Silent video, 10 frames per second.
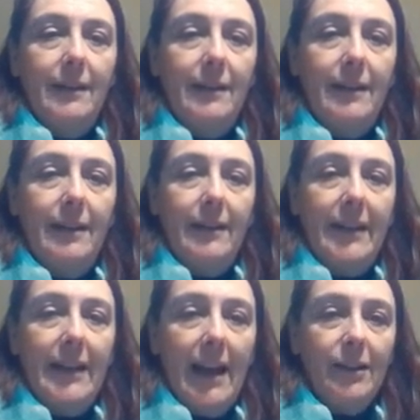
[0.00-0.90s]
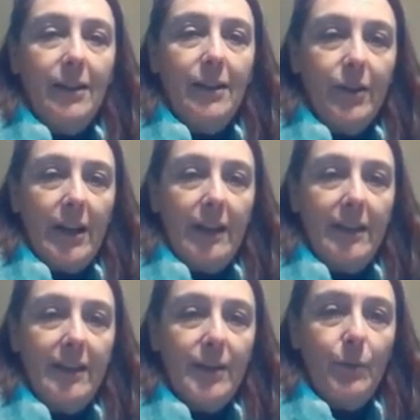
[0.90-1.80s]
The egg will either get
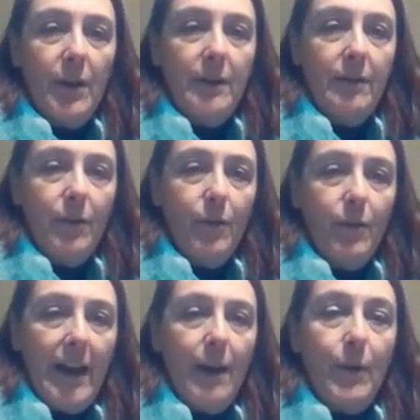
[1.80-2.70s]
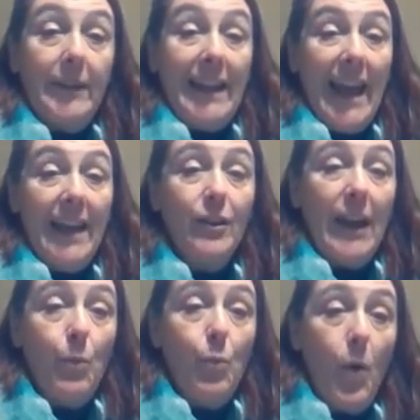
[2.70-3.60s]
this one or that one. The egg will
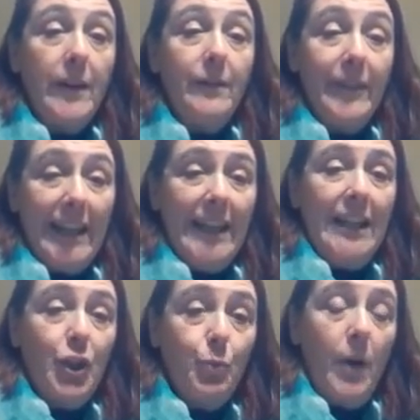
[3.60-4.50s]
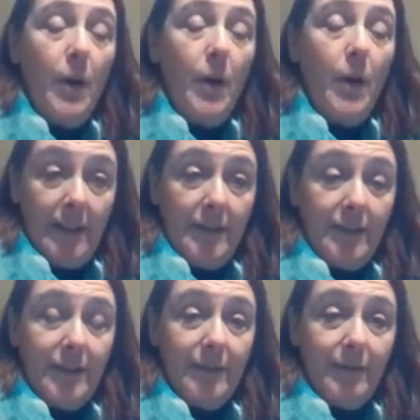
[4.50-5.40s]
get one of each one of
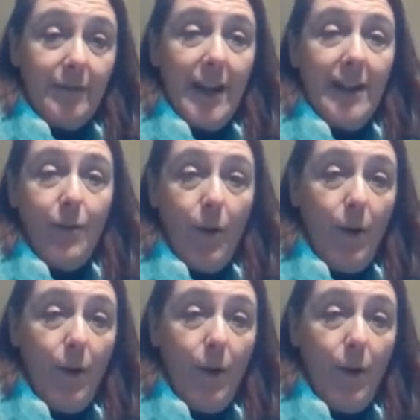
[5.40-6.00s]
these, right?